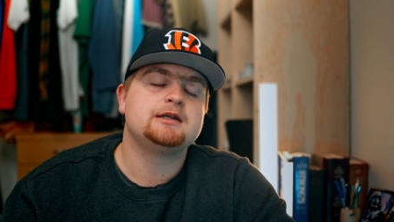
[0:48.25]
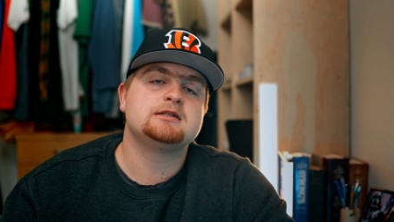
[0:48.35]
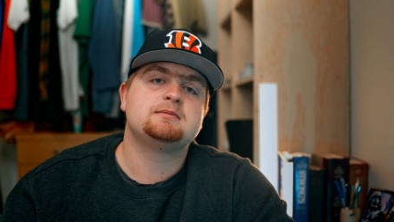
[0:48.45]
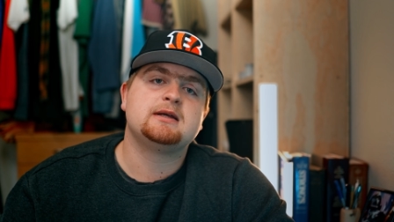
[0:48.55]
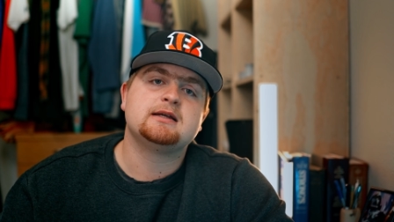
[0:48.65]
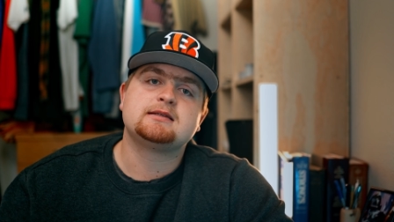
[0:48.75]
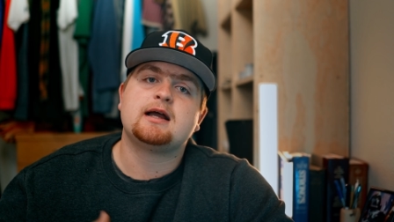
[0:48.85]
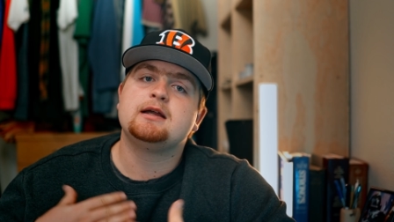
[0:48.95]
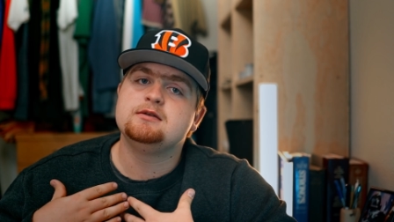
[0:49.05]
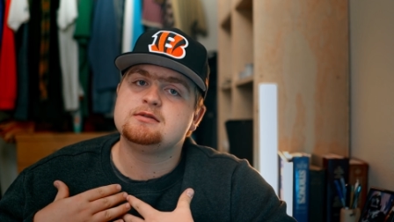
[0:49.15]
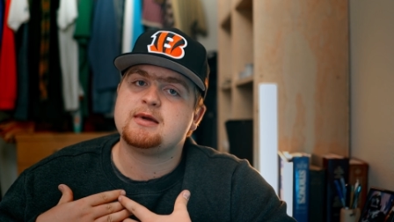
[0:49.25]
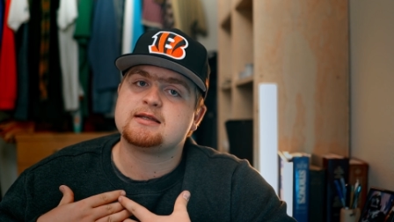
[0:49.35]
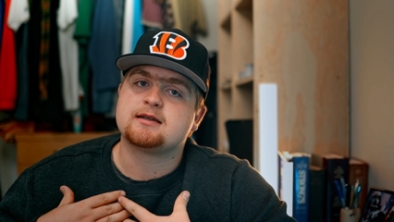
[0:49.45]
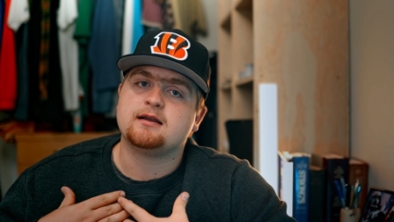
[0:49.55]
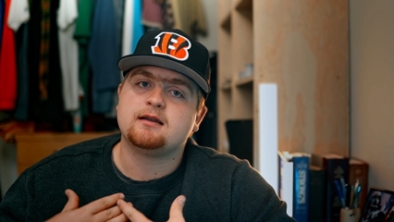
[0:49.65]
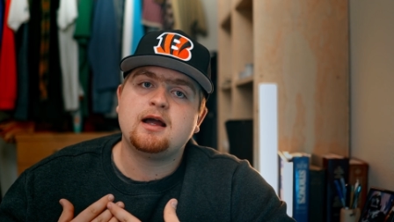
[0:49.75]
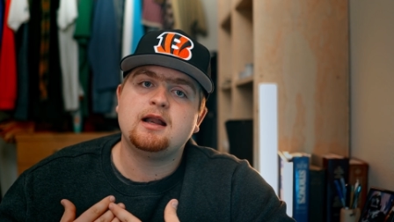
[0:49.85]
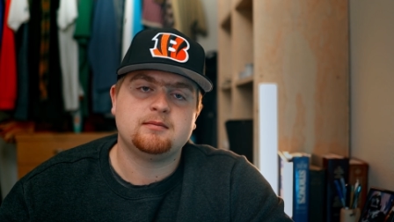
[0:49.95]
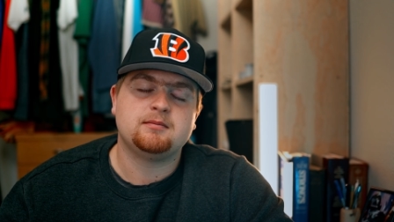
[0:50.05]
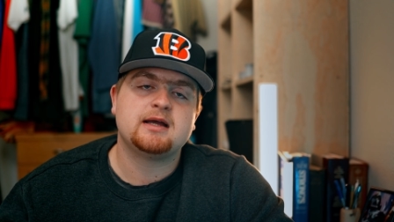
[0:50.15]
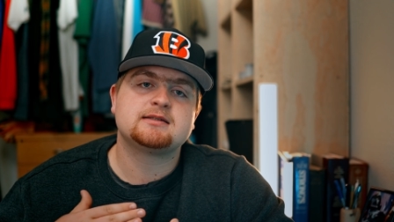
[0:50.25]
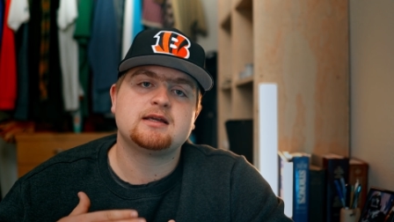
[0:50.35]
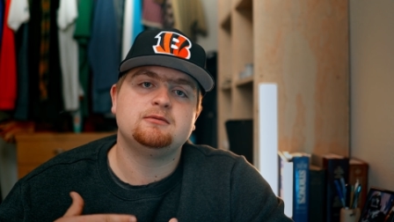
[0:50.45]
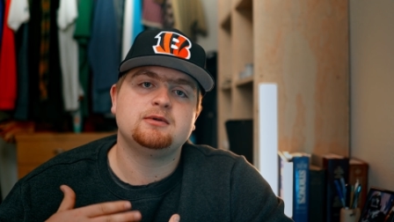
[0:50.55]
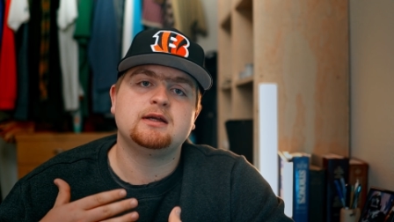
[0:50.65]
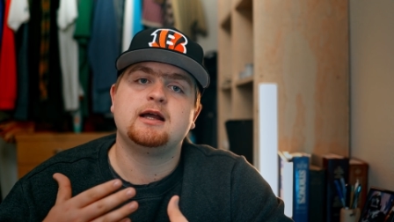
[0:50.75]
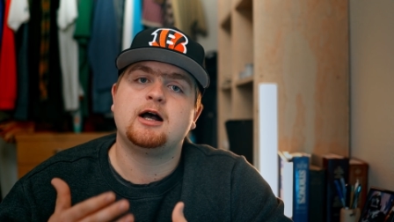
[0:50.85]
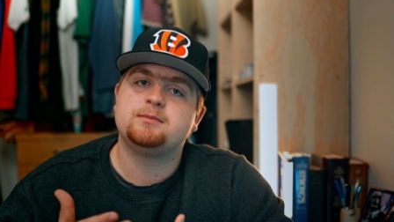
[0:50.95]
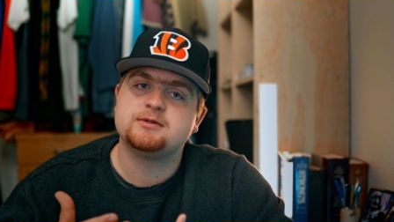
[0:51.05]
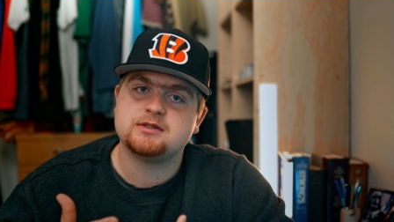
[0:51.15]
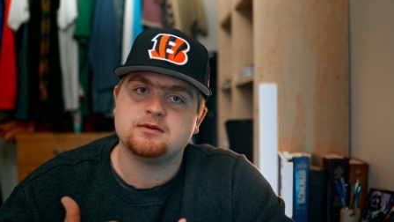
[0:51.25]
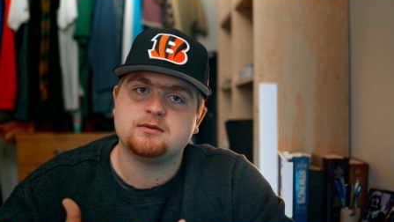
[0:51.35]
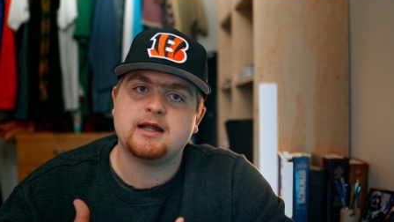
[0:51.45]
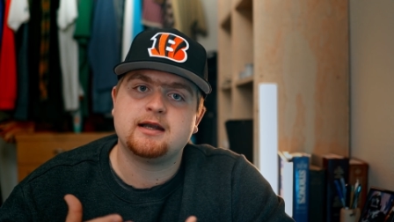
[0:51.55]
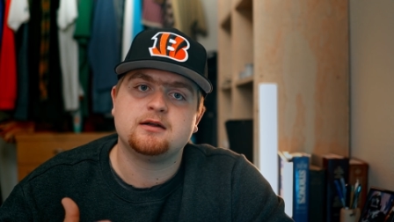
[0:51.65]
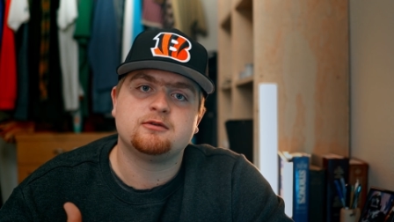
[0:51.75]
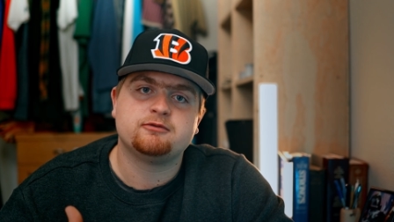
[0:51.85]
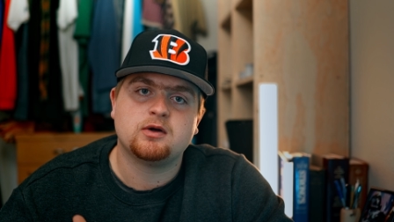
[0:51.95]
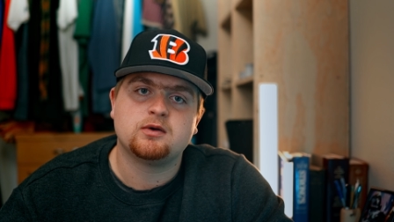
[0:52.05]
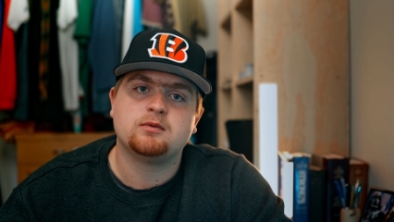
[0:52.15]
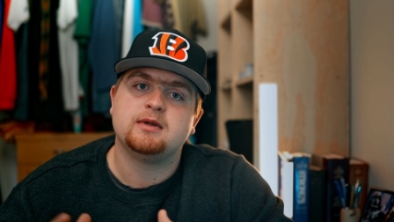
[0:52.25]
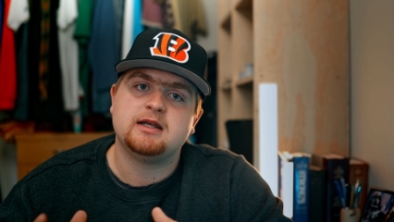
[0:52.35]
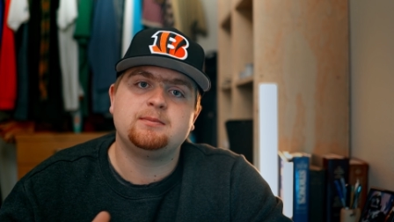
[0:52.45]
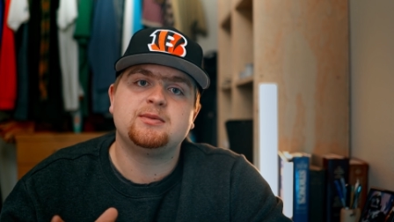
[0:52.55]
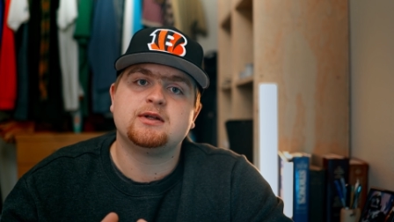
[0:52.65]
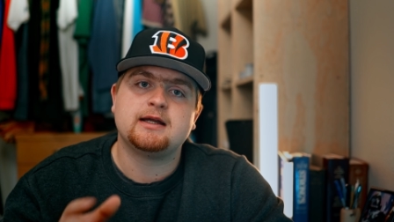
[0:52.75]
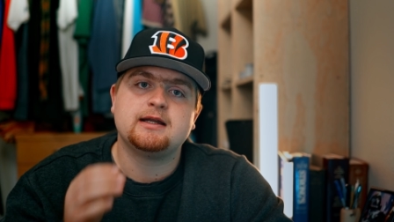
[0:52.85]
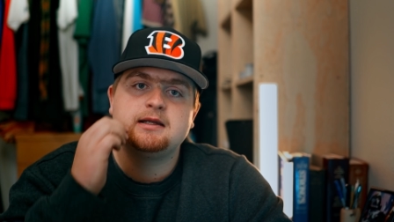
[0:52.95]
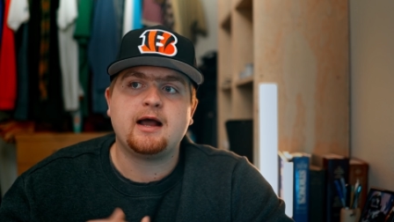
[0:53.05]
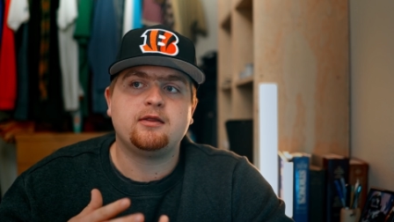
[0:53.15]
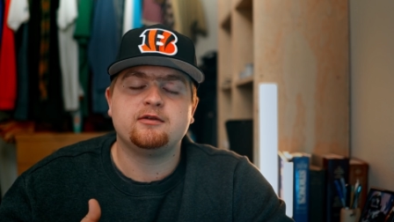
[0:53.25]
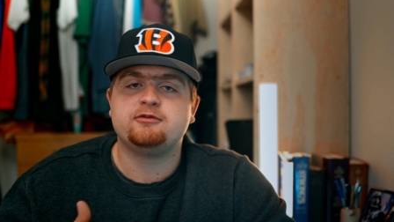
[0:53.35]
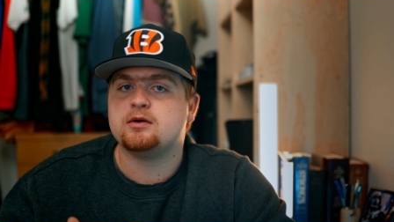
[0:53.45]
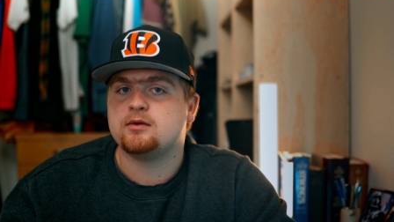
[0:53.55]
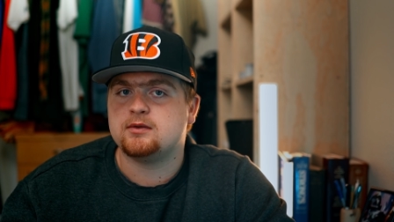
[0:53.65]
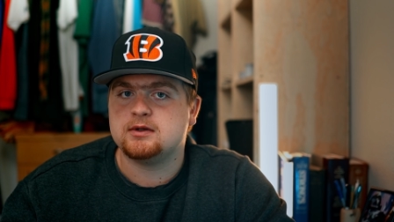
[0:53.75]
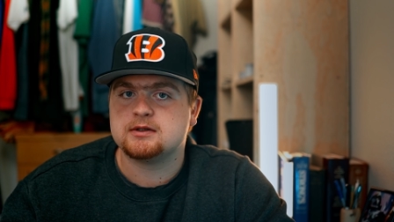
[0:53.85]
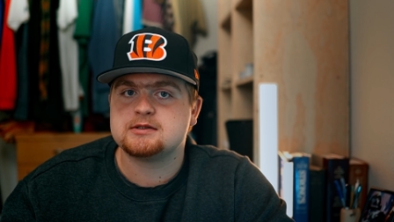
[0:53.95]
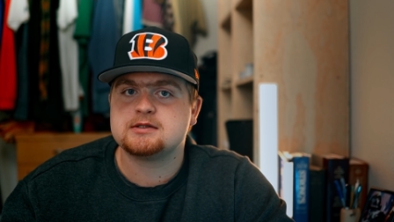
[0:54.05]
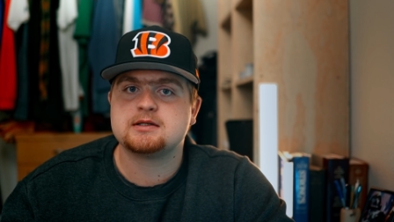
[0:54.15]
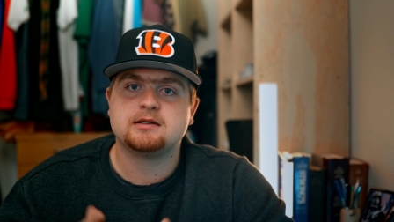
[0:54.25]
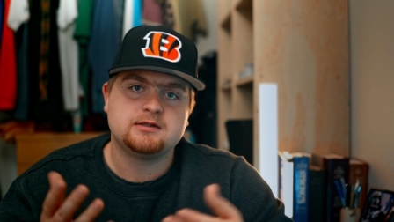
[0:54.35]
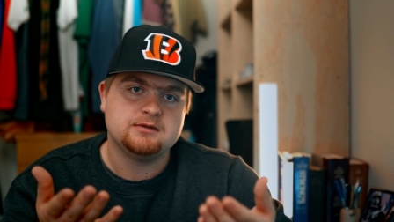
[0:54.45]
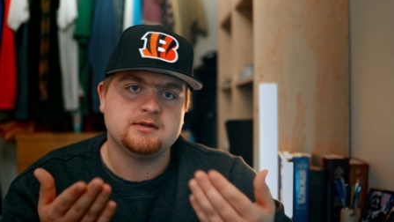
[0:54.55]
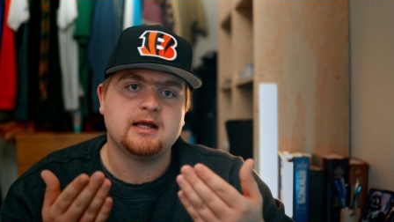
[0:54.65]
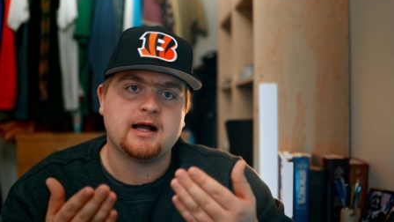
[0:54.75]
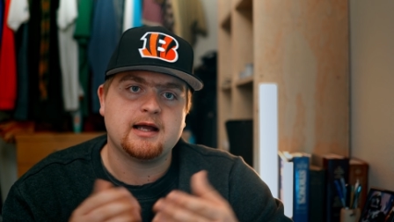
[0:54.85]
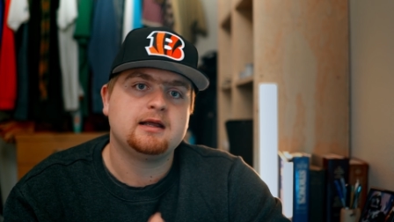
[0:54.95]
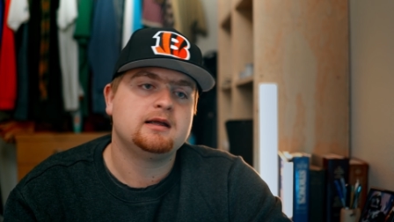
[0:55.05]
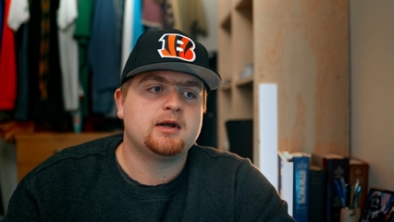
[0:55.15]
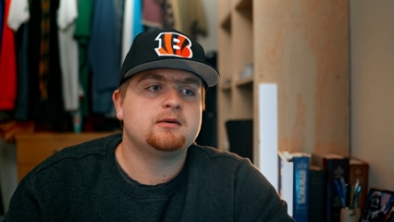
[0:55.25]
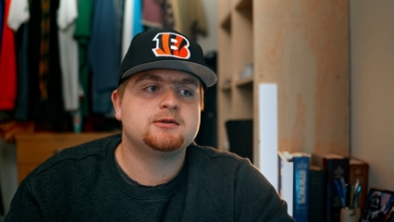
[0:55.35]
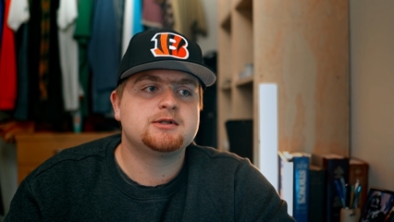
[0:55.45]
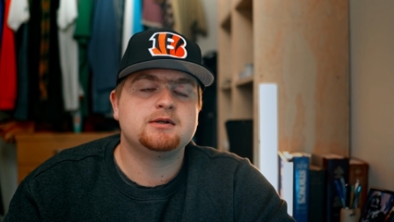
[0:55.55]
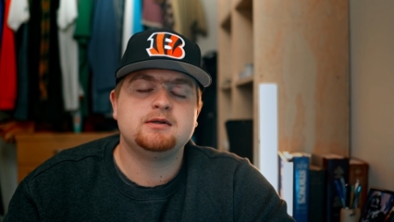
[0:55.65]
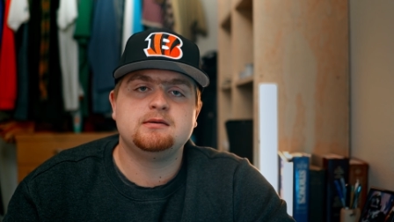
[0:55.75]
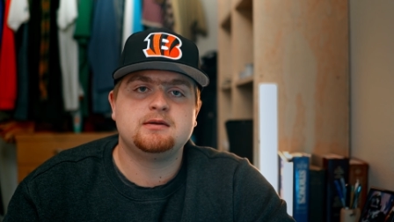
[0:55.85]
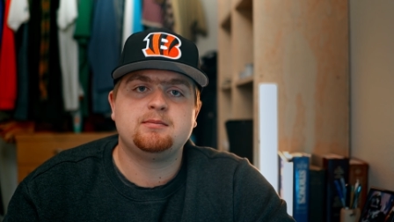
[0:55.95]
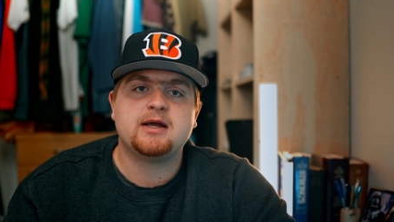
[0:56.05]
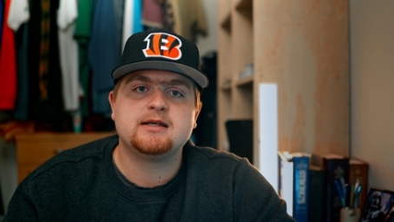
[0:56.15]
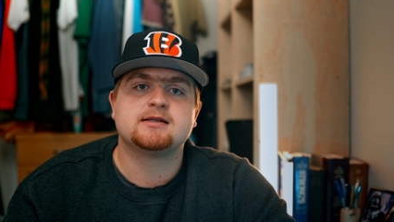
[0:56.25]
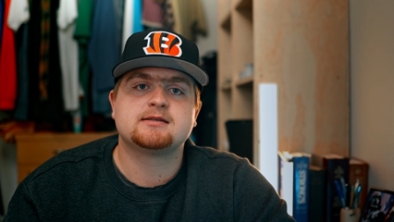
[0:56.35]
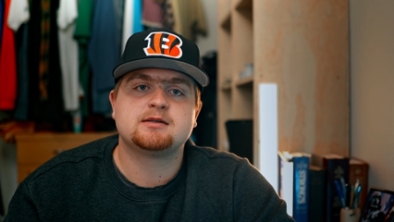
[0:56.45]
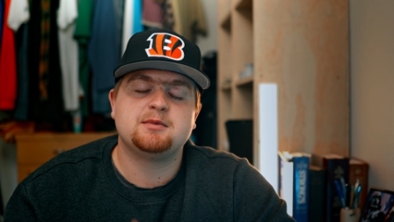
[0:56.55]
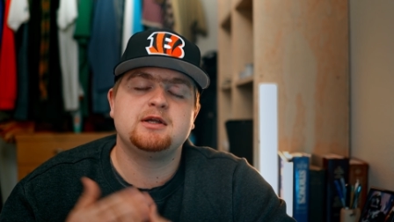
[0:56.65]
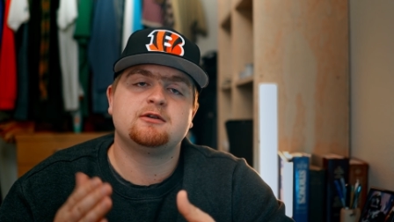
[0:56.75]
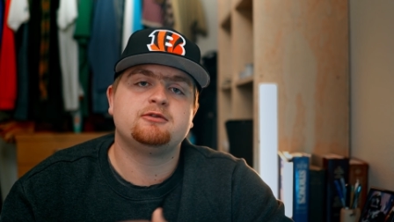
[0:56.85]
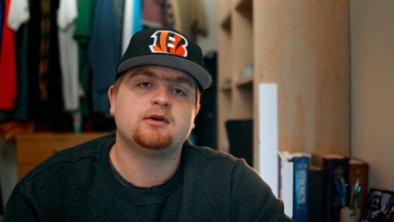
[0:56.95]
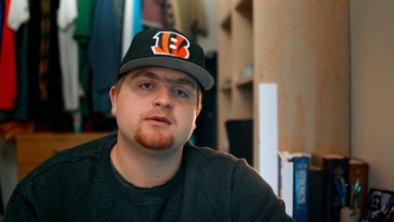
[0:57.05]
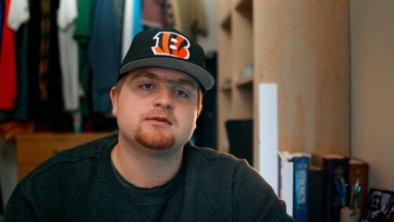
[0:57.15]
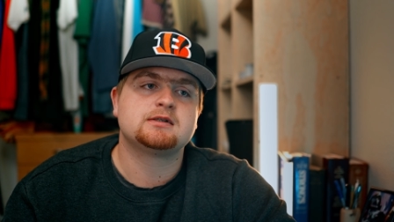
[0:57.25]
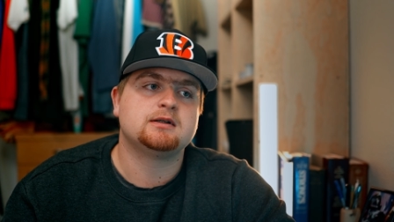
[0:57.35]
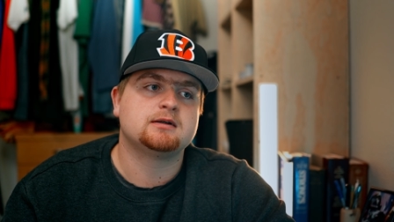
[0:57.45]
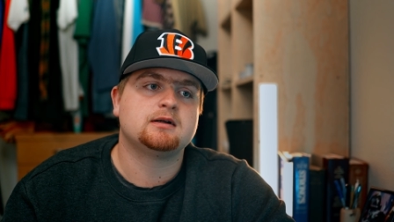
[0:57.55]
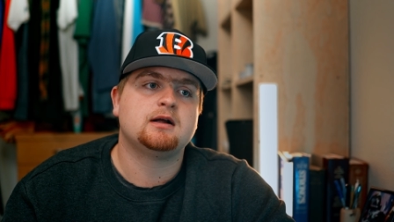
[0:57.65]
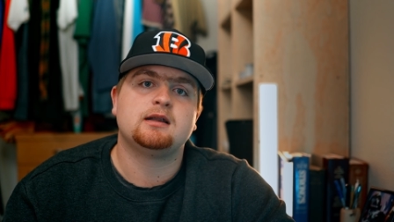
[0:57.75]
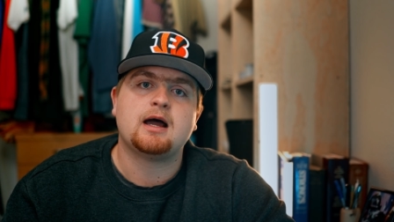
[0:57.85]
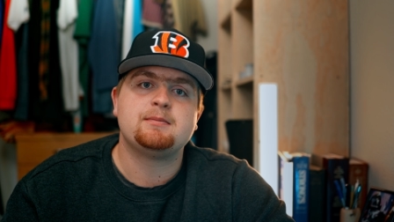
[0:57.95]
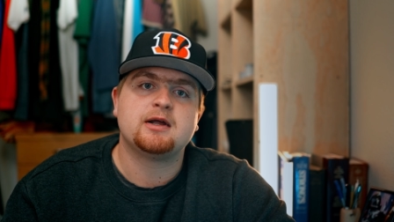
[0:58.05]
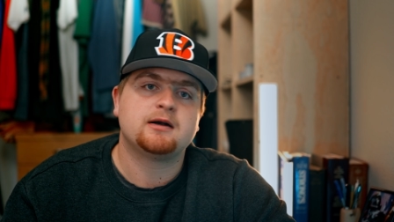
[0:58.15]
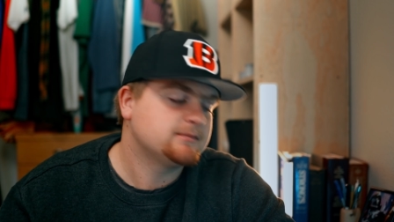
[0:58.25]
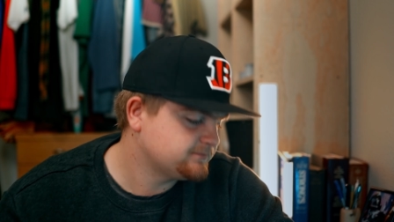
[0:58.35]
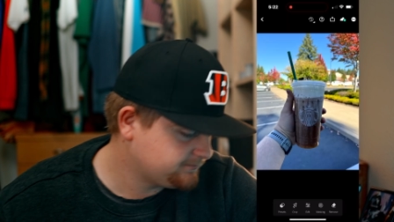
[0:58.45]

just because I use masking a lot and masking really helps you edit your photo, manipulate how the photo looks to the eye. But I will show you the basics to make your photos look a lot better.